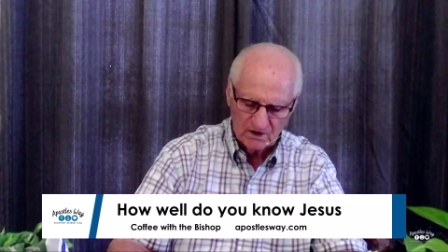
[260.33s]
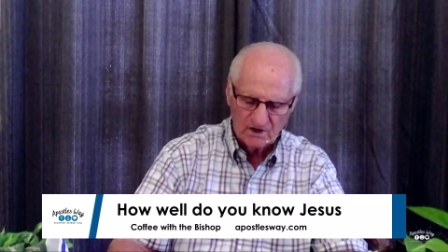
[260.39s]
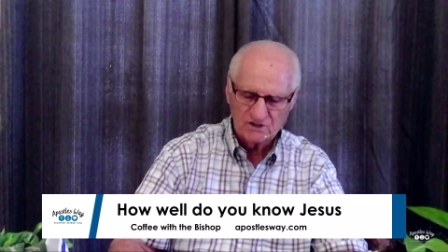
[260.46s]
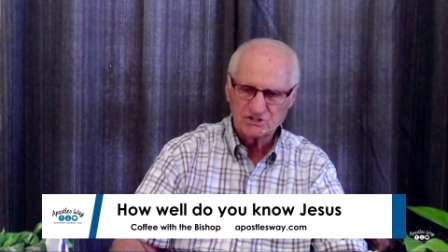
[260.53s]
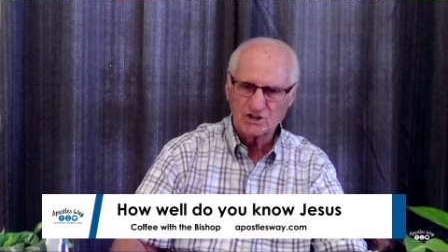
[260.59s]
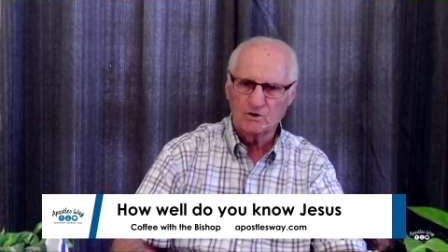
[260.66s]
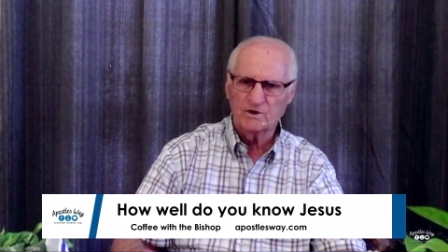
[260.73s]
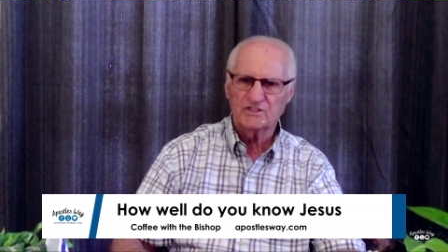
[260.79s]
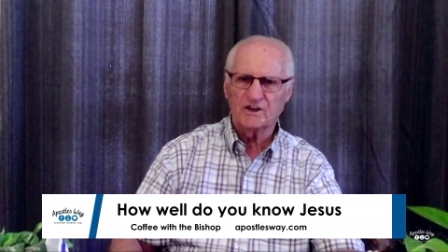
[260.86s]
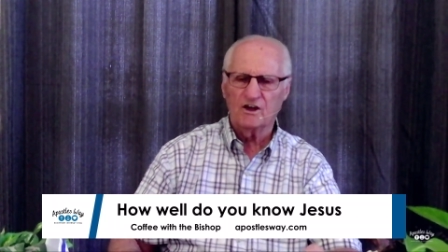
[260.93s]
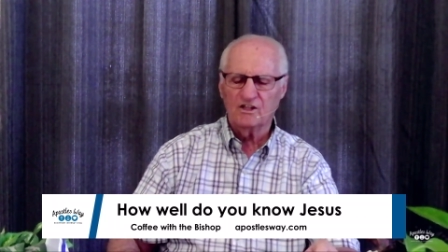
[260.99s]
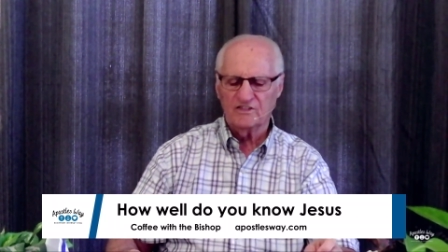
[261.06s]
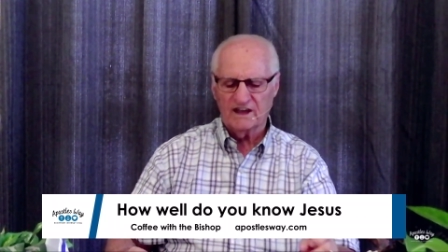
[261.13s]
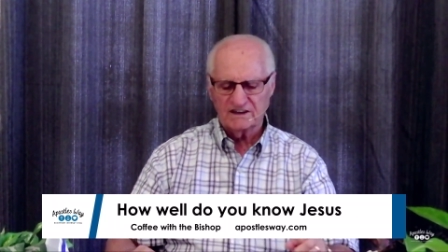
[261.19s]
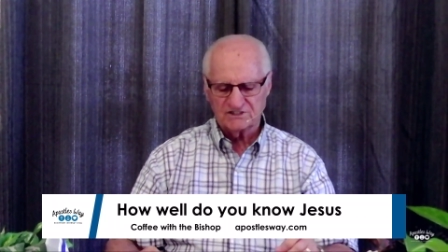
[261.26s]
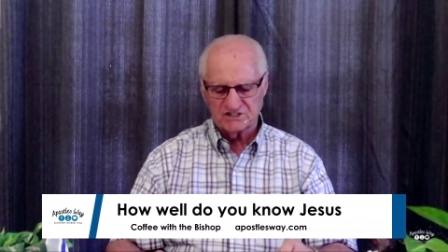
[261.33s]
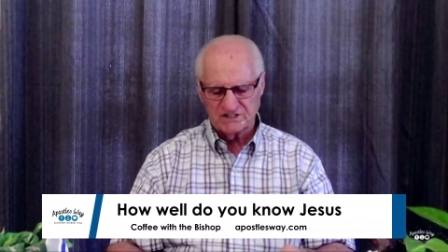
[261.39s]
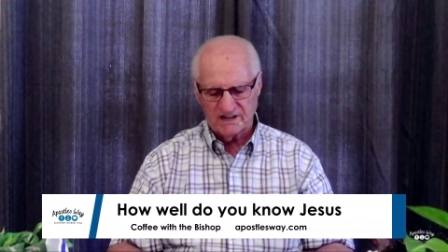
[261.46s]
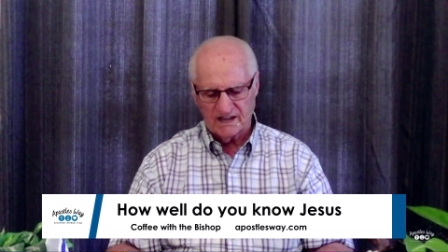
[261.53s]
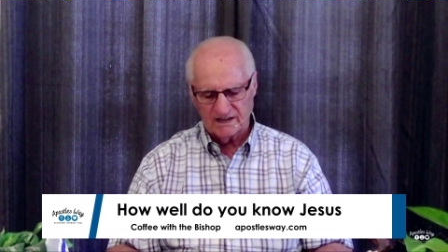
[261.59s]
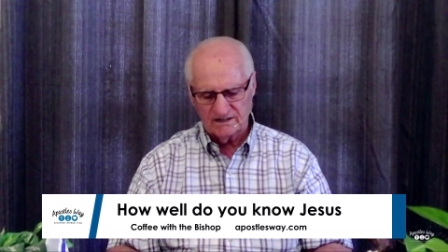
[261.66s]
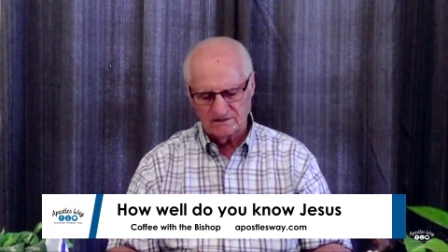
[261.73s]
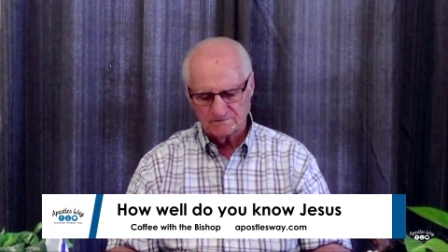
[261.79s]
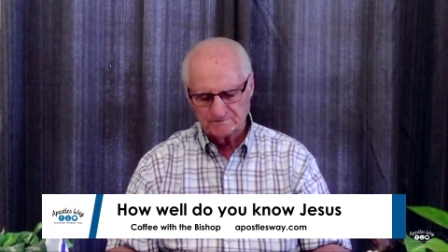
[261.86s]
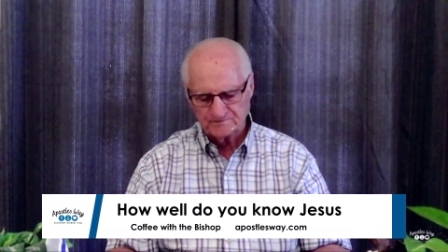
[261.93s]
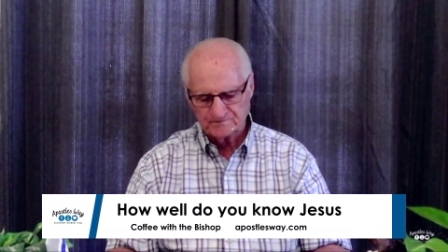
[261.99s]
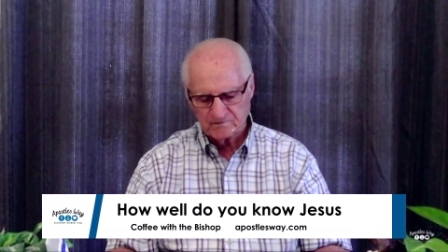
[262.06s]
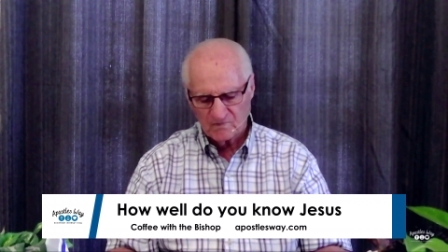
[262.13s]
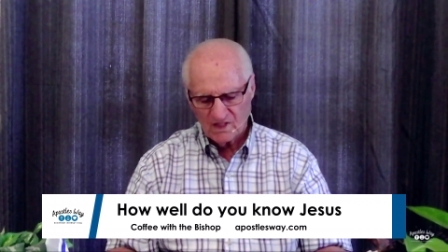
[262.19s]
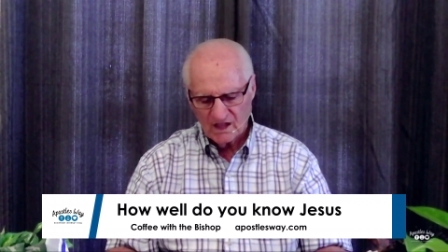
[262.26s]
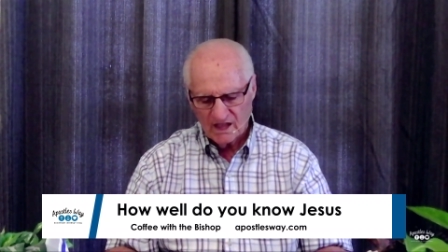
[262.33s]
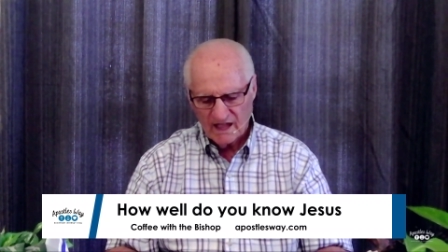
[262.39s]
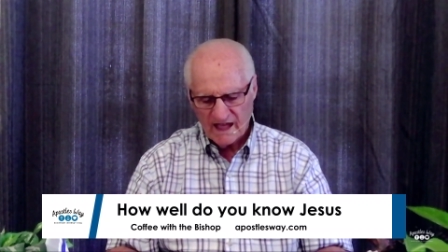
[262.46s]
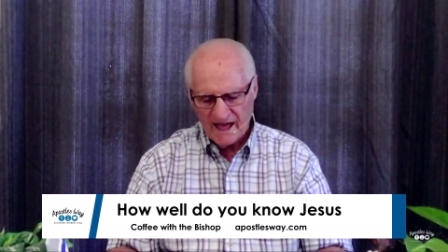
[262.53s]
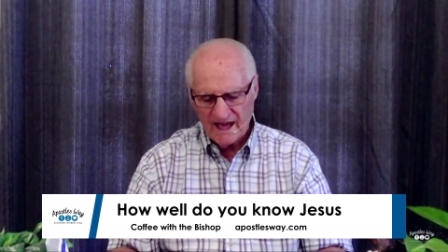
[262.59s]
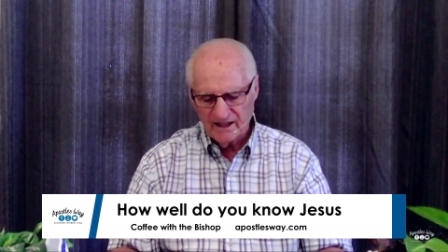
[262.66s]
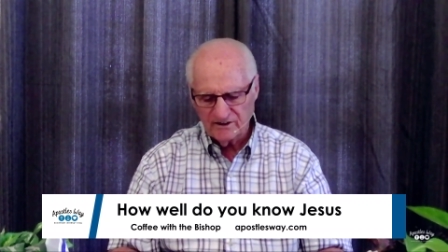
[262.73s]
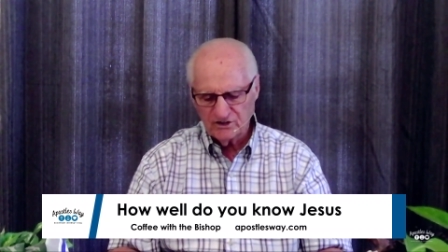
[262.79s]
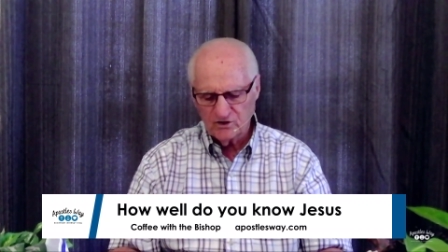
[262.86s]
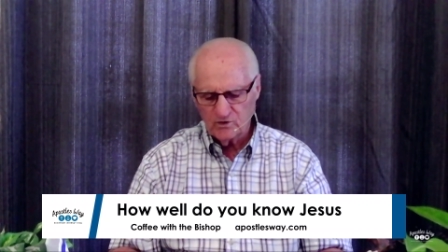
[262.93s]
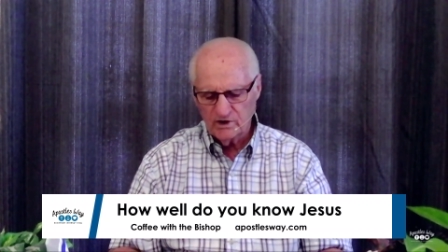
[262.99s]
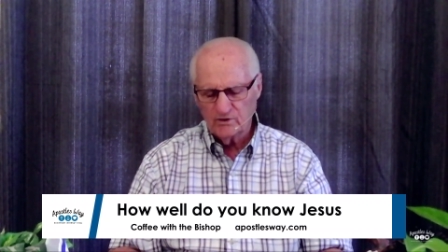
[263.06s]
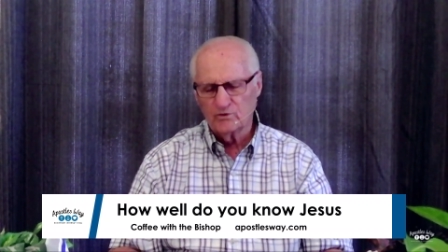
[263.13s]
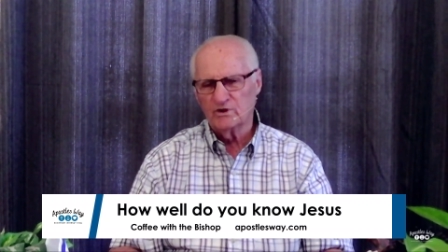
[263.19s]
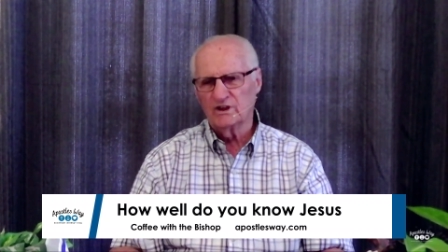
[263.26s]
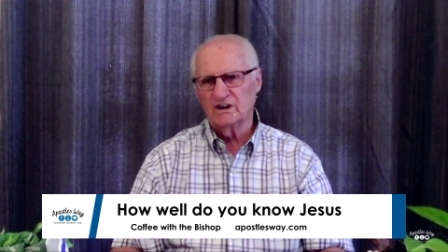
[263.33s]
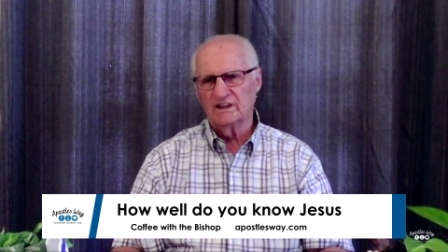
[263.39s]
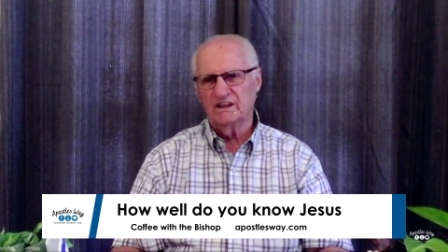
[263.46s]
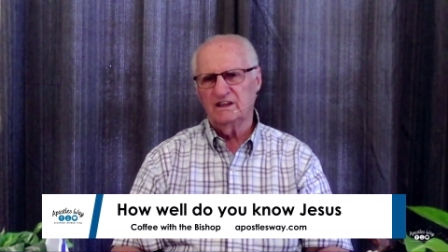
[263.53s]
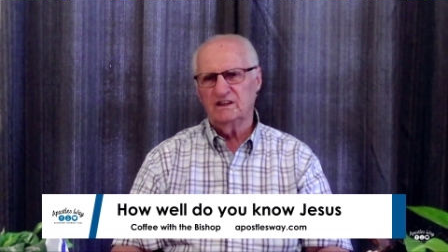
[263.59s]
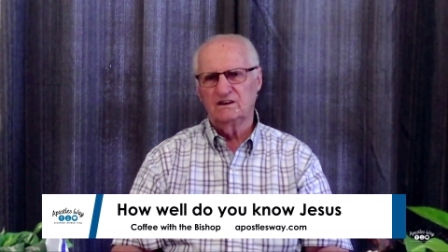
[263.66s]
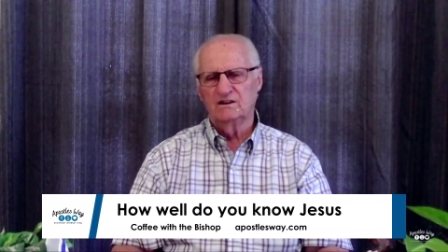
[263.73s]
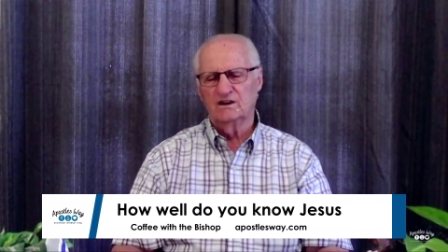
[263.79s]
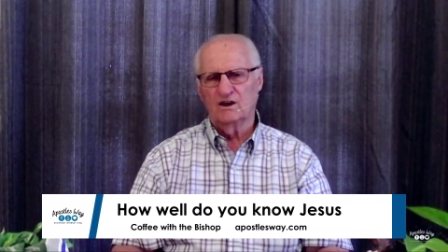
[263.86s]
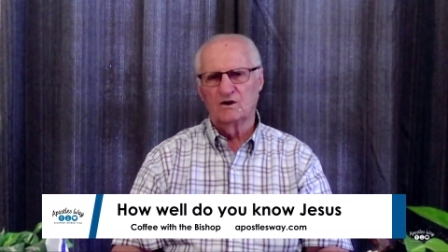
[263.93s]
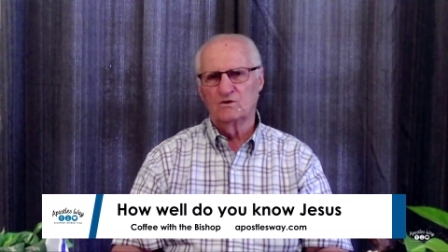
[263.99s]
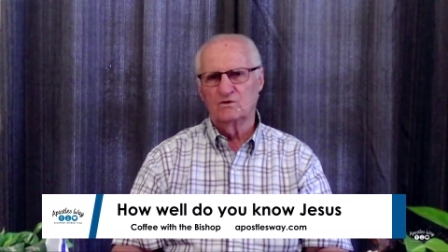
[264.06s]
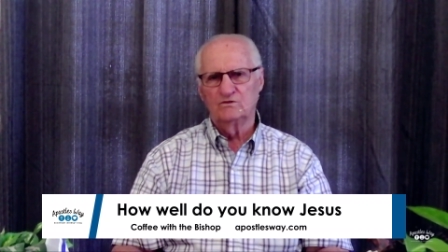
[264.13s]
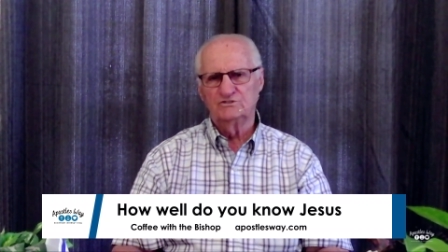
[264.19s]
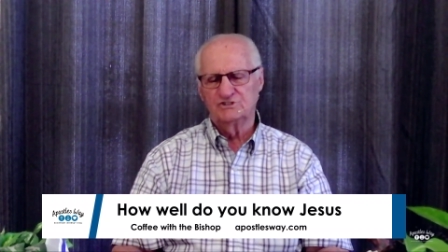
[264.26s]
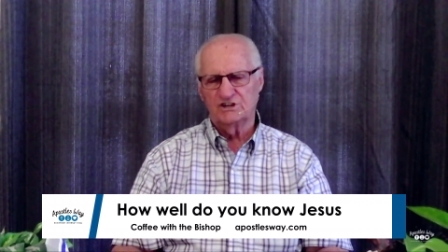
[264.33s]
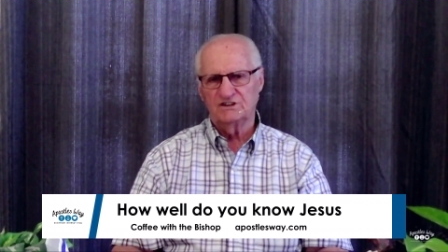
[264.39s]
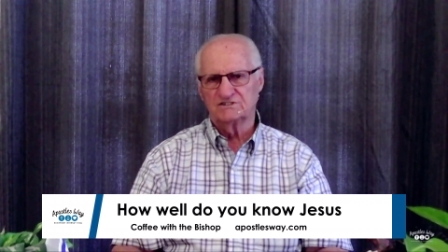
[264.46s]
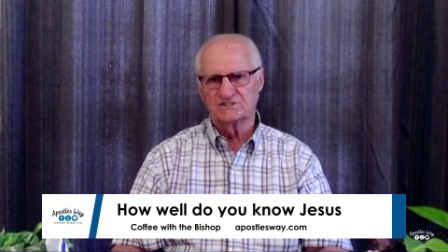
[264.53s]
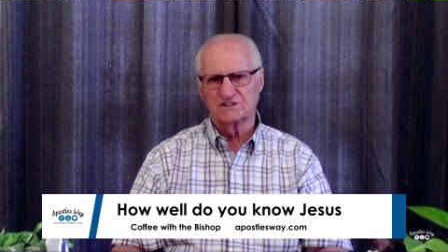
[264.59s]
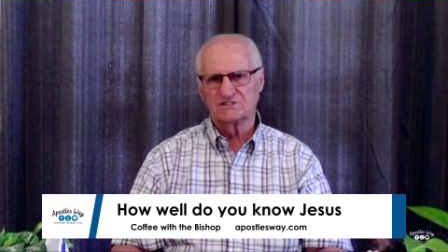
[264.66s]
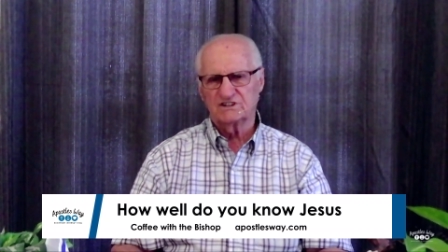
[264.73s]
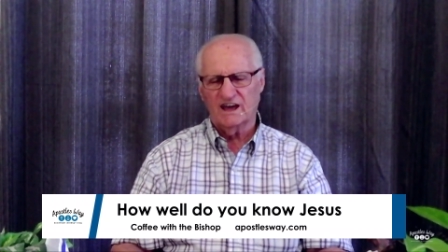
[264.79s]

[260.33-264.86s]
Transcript: So with all that said, how do we really know Jesus?